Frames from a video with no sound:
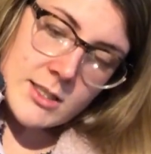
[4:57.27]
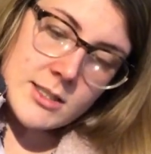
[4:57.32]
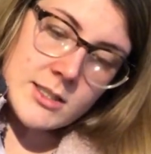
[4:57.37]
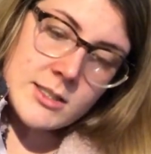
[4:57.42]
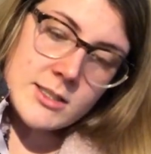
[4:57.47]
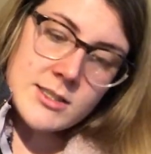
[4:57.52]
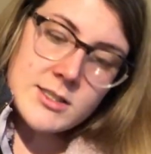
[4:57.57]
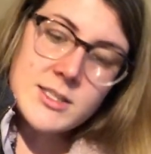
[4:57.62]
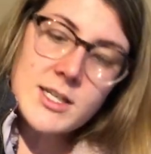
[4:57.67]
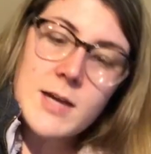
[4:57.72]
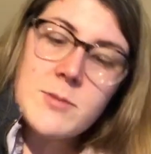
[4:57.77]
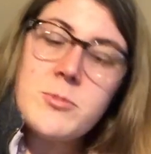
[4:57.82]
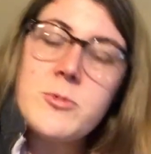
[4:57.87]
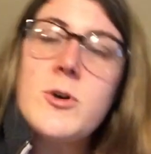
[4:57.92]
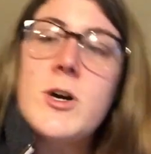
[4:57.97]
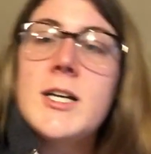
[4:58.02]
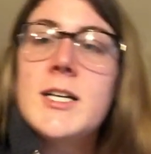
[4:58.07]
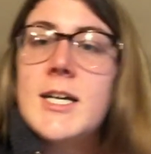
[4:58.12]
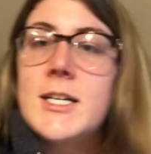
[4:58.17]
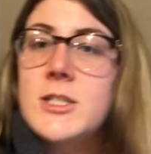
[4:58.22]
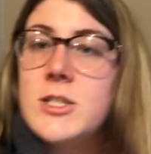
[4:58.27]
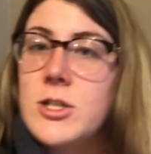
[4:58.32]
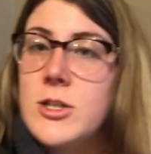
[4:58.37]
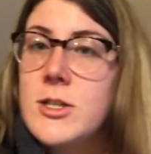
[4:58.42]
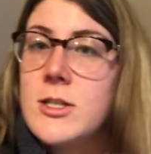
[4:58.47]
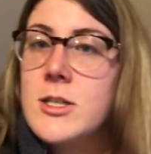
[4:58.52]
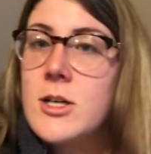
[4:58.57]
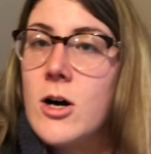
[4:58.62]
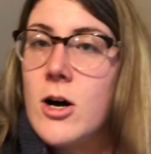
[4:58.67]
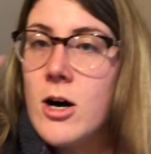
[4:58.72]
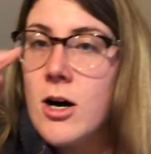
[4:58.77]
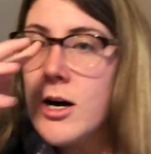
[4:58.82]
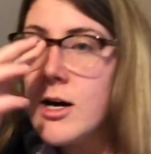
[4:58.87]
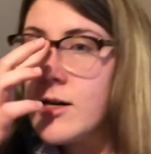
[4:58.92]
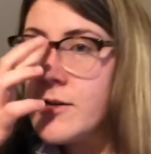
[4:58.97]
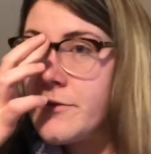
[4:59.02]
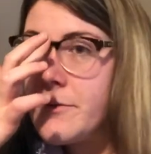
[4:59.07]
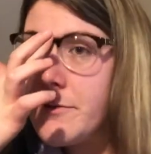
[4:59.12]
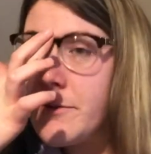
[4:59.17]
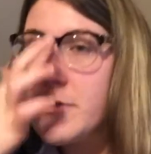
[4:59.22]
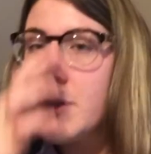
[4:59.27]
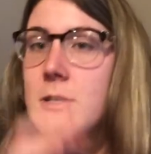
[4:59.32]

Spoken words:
step one, I took off